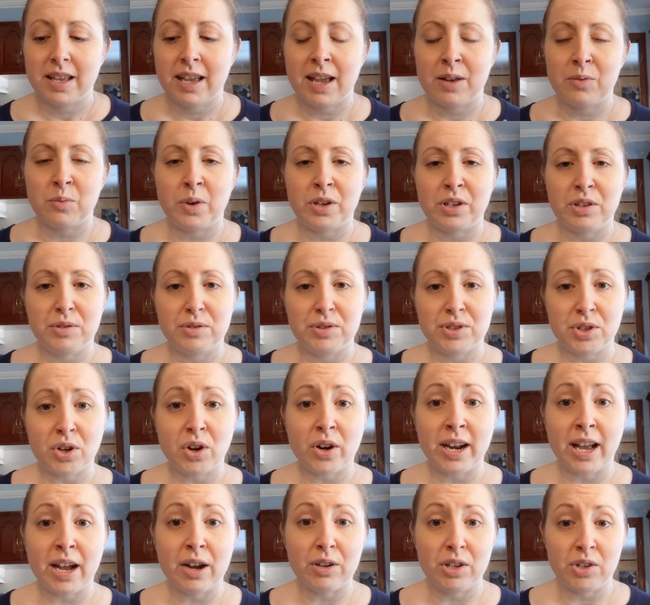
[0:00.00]
And when you
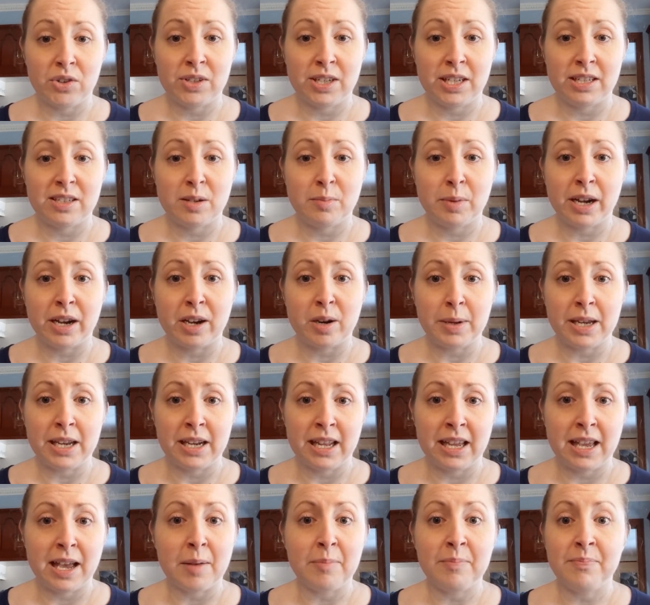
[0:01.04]
start out, you need to buy your
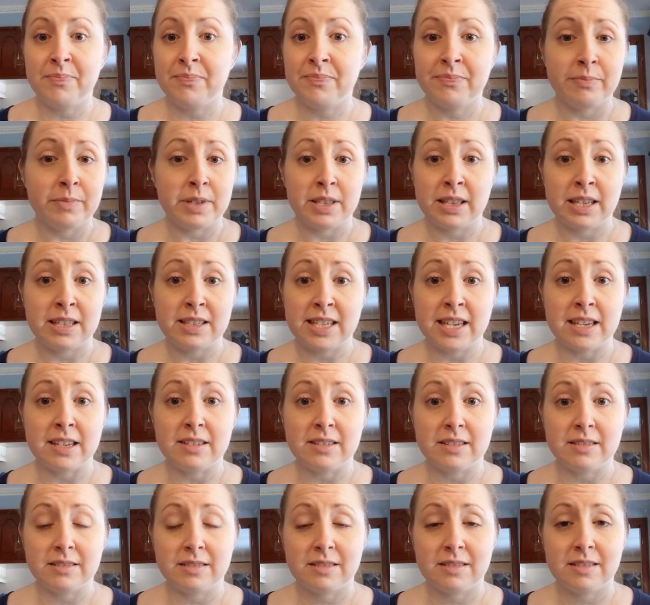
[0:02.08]
PDM, but that's it.
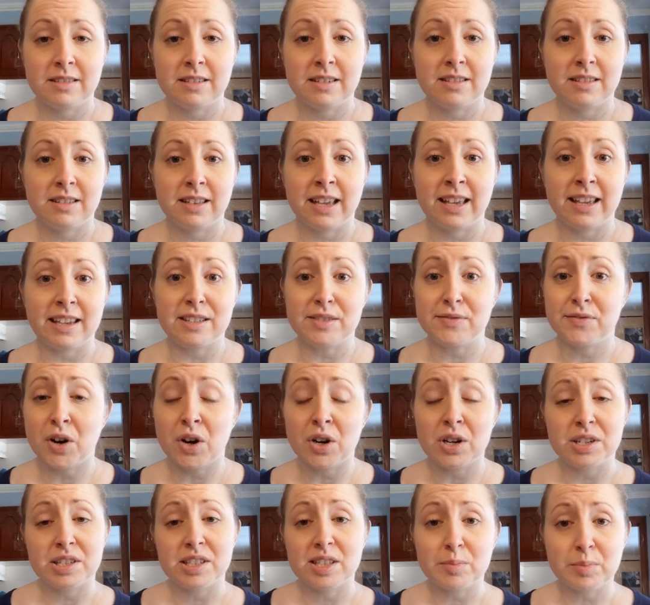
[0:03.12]
Like as
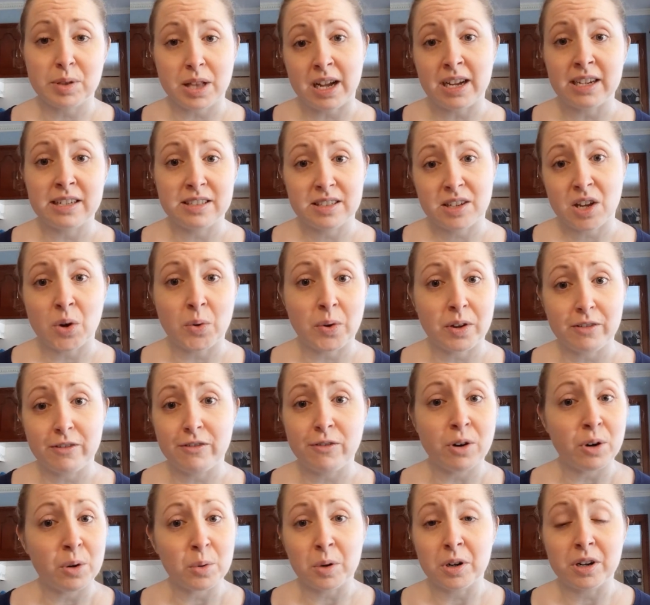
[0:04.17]
far as supplies going
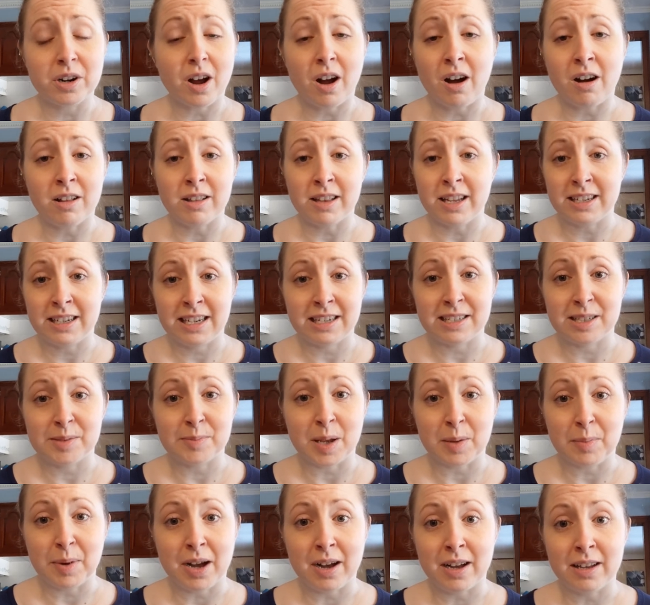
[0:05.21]
forward, all I need is
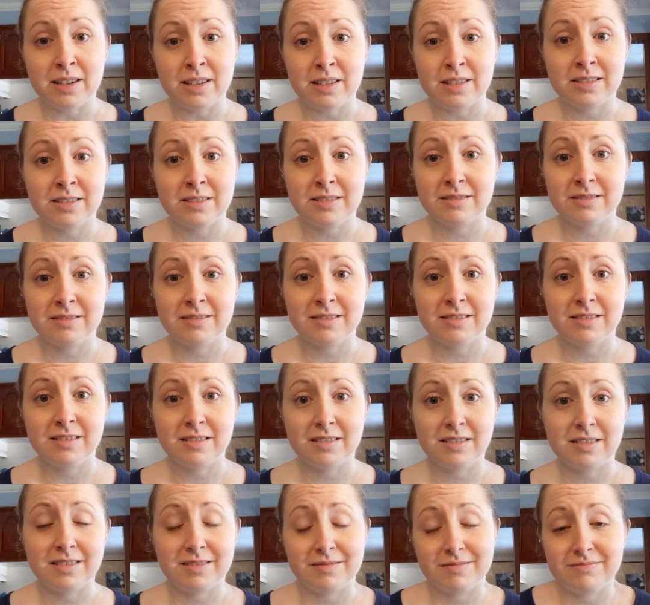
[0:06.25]
my pod.
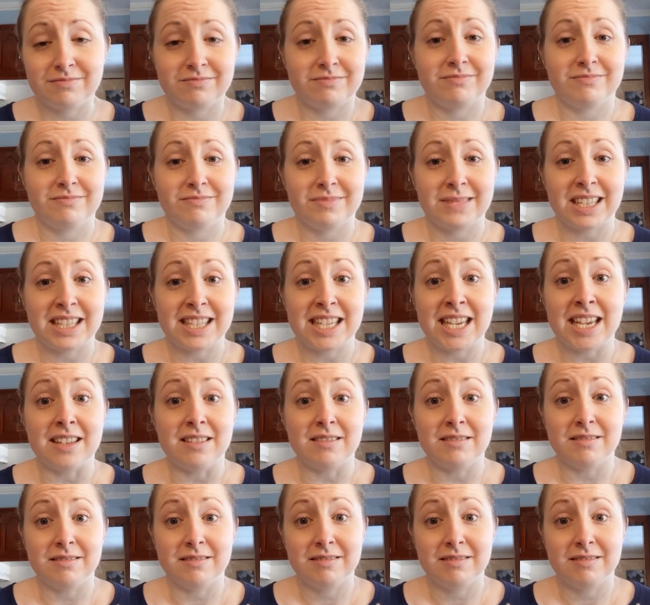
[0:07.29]
That's it.